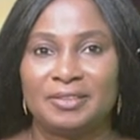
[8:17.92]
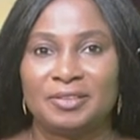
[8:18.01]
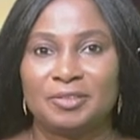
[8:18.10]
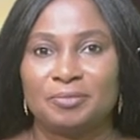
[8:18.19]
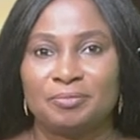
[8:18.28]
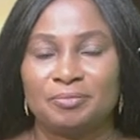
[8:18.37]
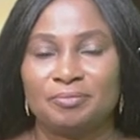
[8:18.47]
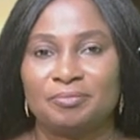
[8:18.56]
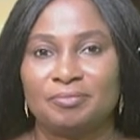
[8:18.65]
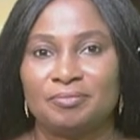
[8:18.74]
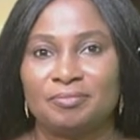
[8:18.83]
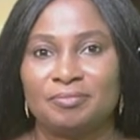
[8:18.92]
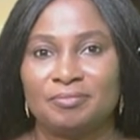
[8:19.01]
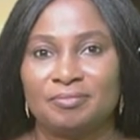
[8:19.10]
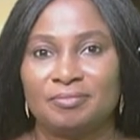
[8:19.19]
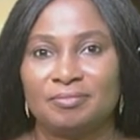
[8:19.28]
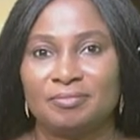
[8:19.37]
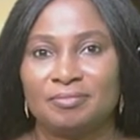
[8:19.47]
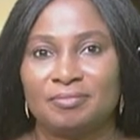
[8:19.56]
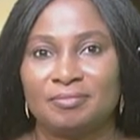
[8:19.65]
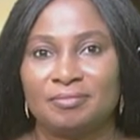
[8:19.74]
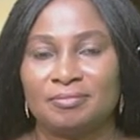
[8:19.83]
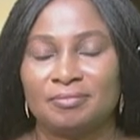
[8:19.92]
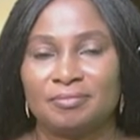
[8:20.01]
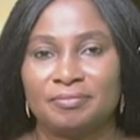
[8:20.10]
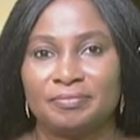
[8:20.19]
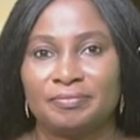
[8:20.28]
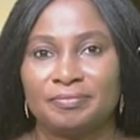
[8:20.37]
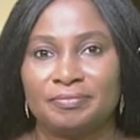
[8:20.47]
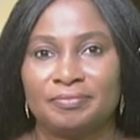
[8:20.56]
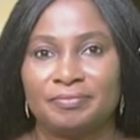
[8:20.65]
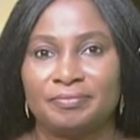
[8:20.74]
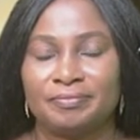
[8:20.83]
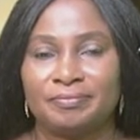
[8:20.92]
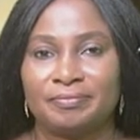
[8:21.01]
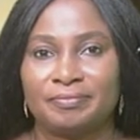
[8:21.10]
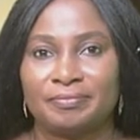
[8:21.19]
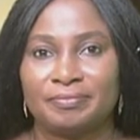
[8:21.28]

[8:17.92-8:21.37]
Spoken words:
No words are spoken by the person on screen.